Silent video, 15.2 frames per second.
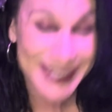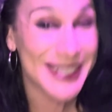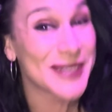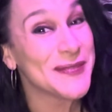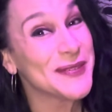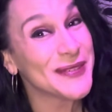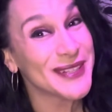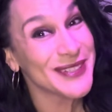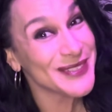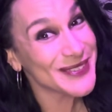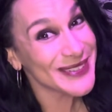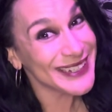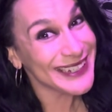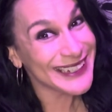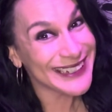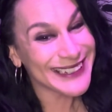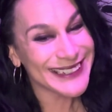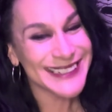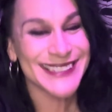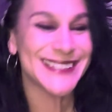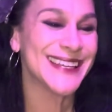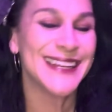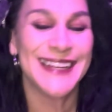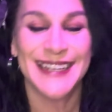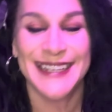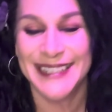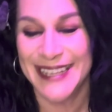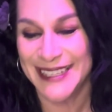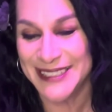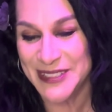going to be one of those readings.
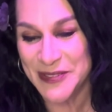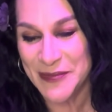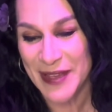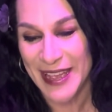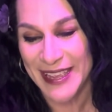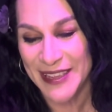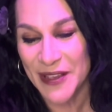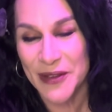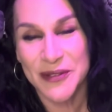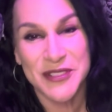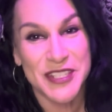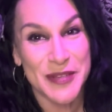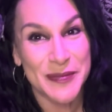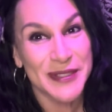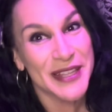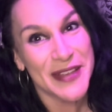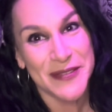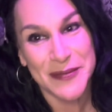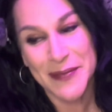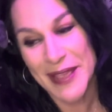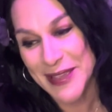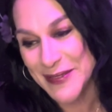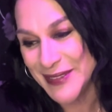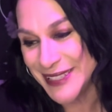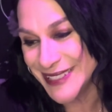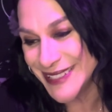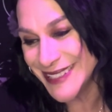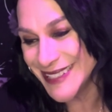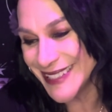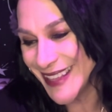And to my OG beloved
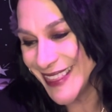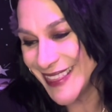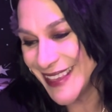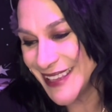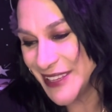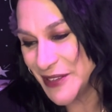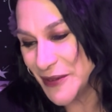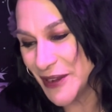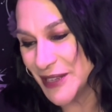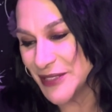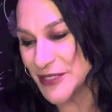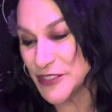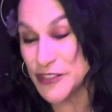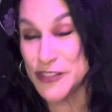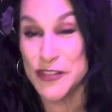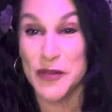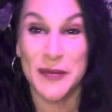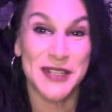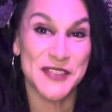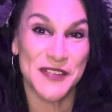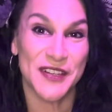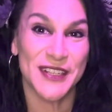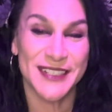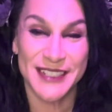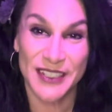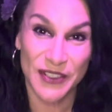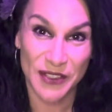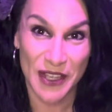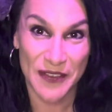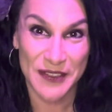babies, thank you all so much for your
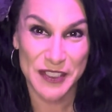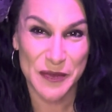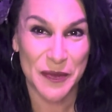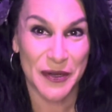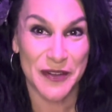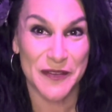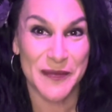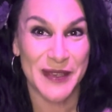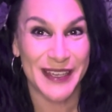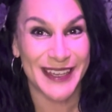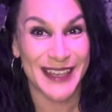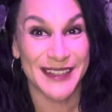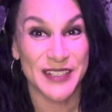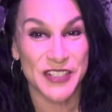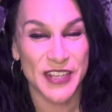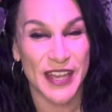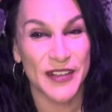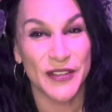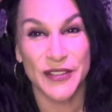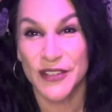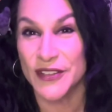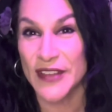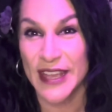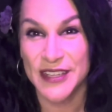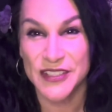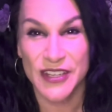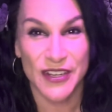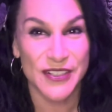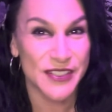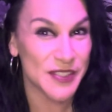continued love and support of me and the channel. Your likes,
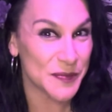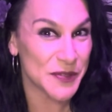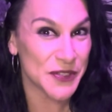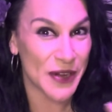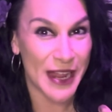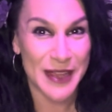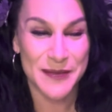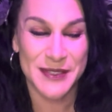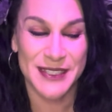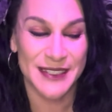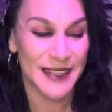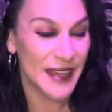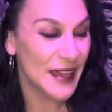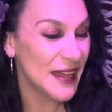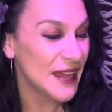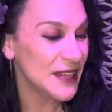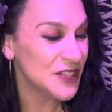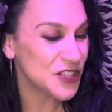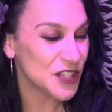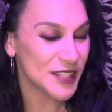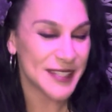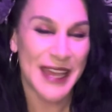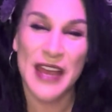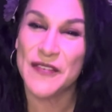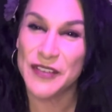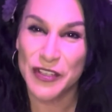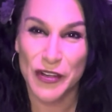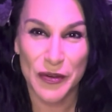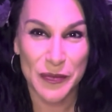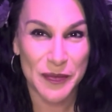shares, subscribes, and just having
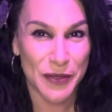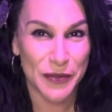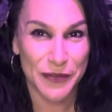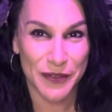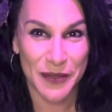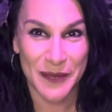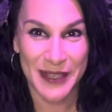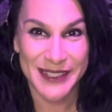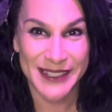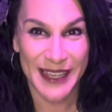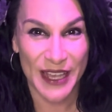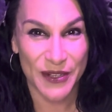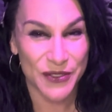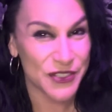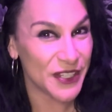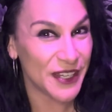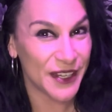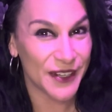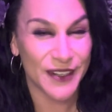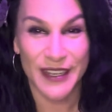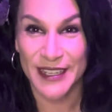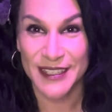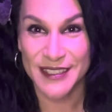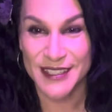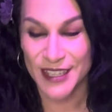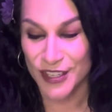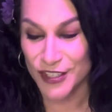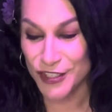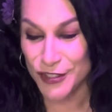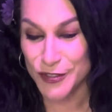your beautiful, amazing energy here is
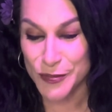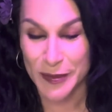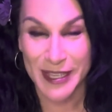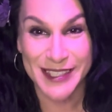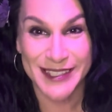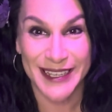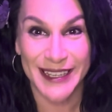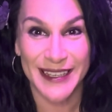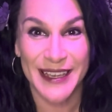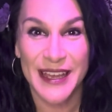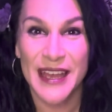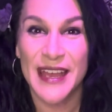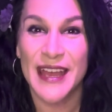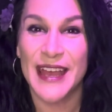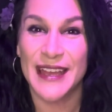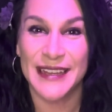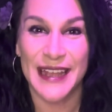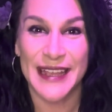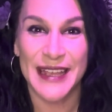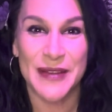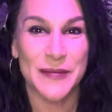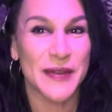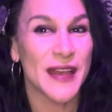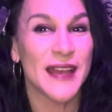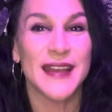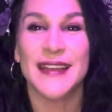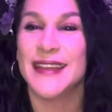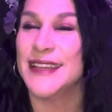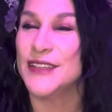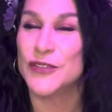a huge blessing. And I am
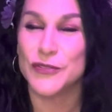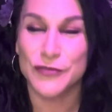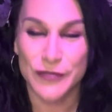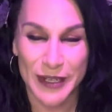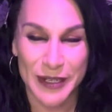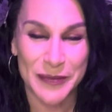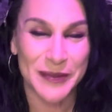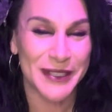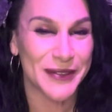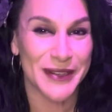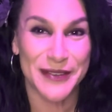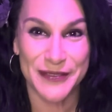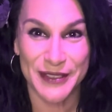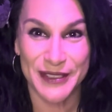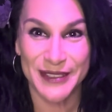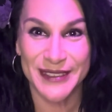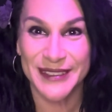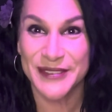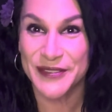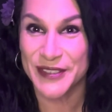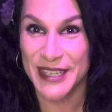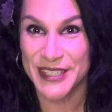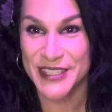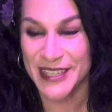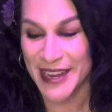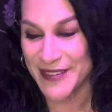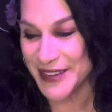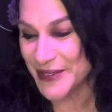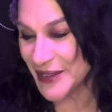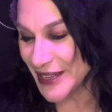incredibly grateful for each and
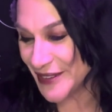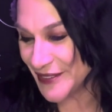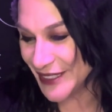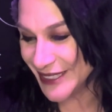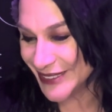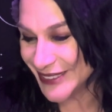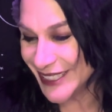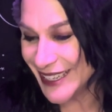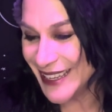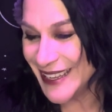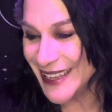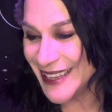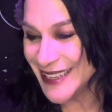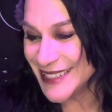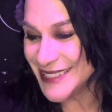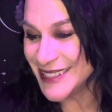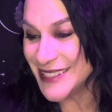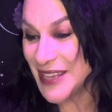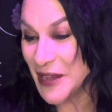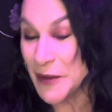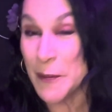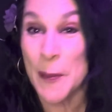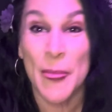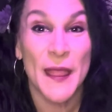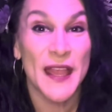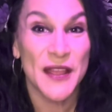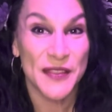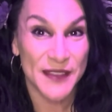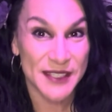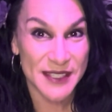every one of you. So
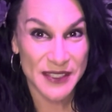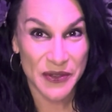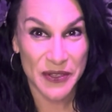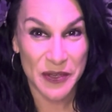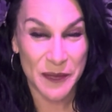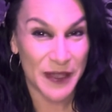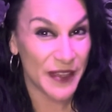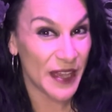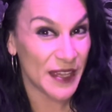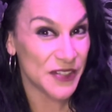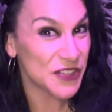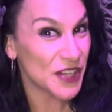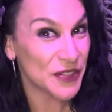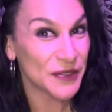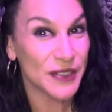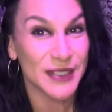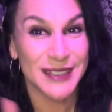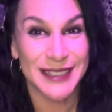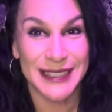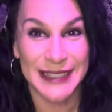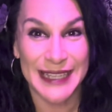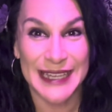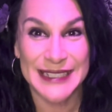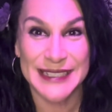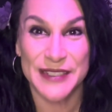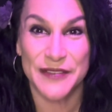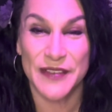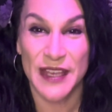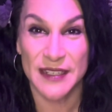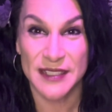this is going to be a general
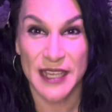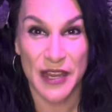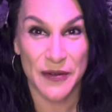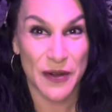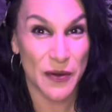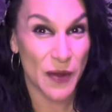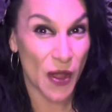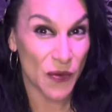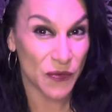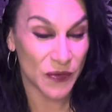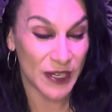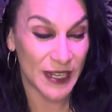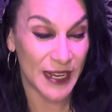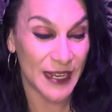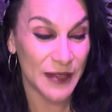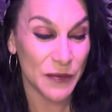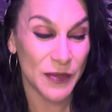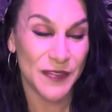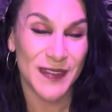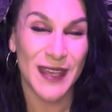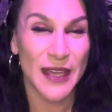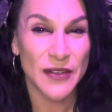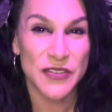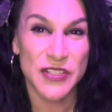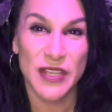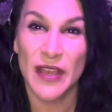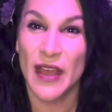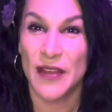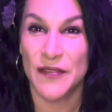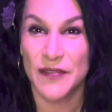collective tarot reading with the
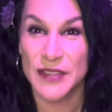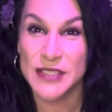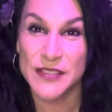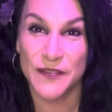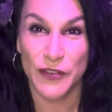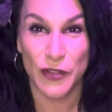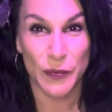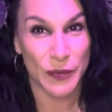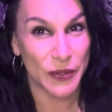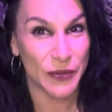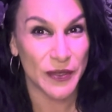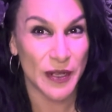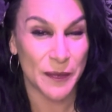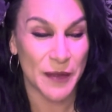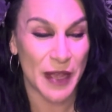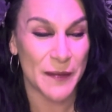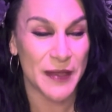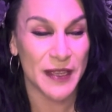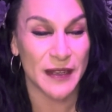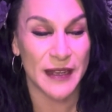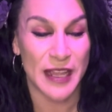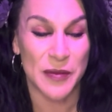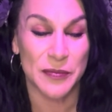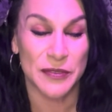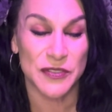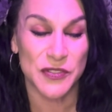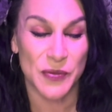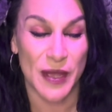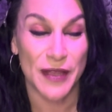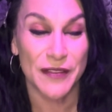energy of this full moon upcoming on April
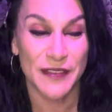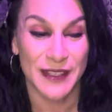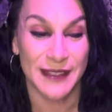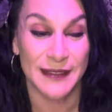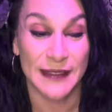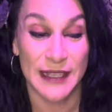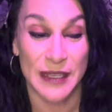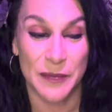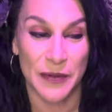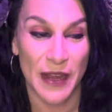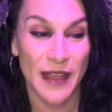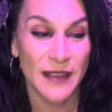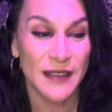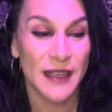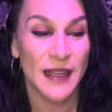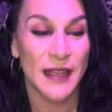12th in Libra.